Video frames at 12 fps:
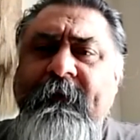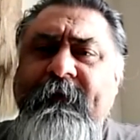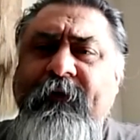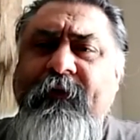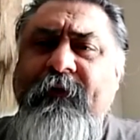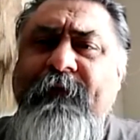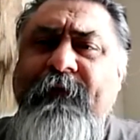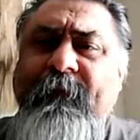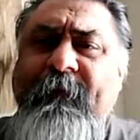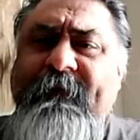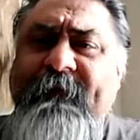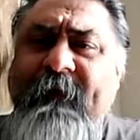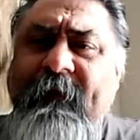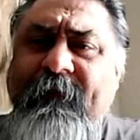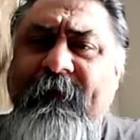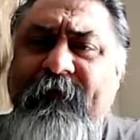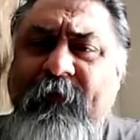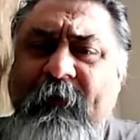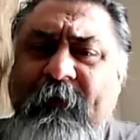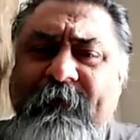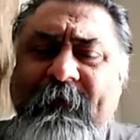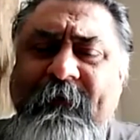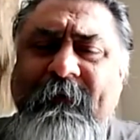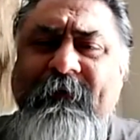The uniform is that of the SWAV.
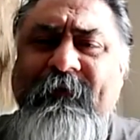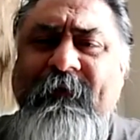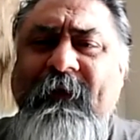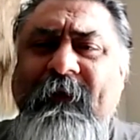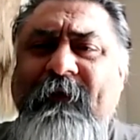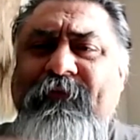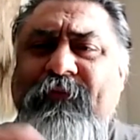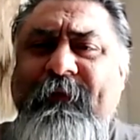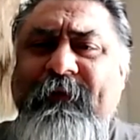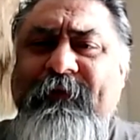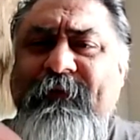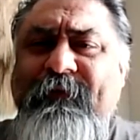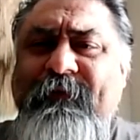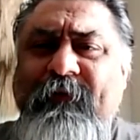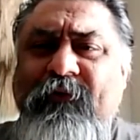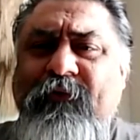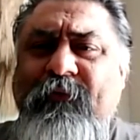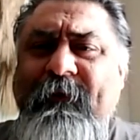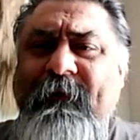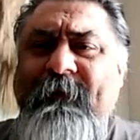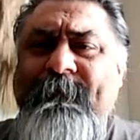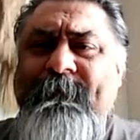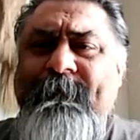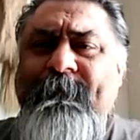There's a lot of traditions that go with it,